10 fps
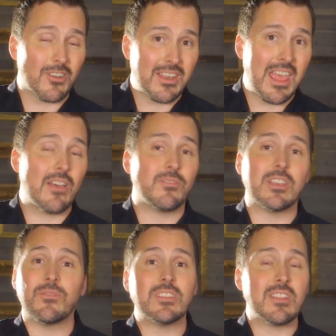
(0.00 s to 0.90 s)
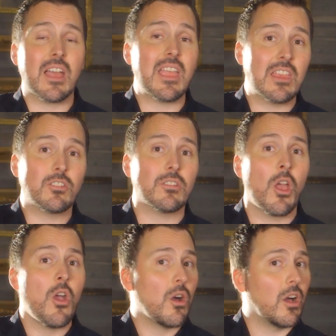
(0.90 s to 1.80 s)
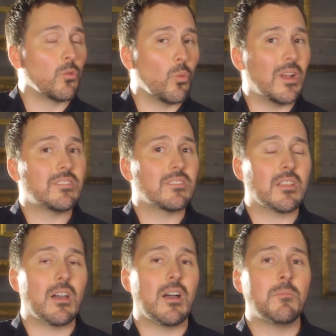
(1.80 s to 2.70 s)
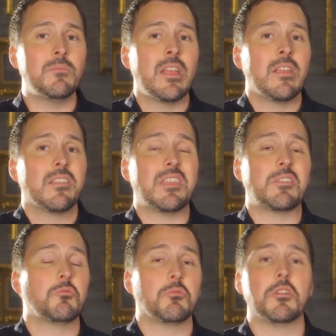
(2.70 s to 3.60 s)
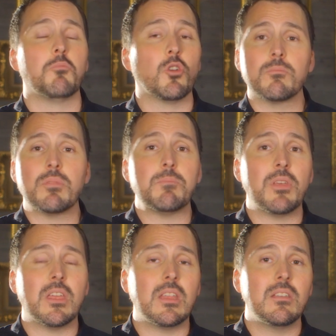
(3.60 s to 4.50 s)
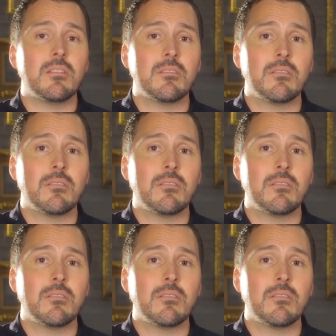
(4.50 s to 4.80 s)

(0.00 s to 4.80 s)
on heaven, if it's not anchored on what's to come, then we're more to be pitied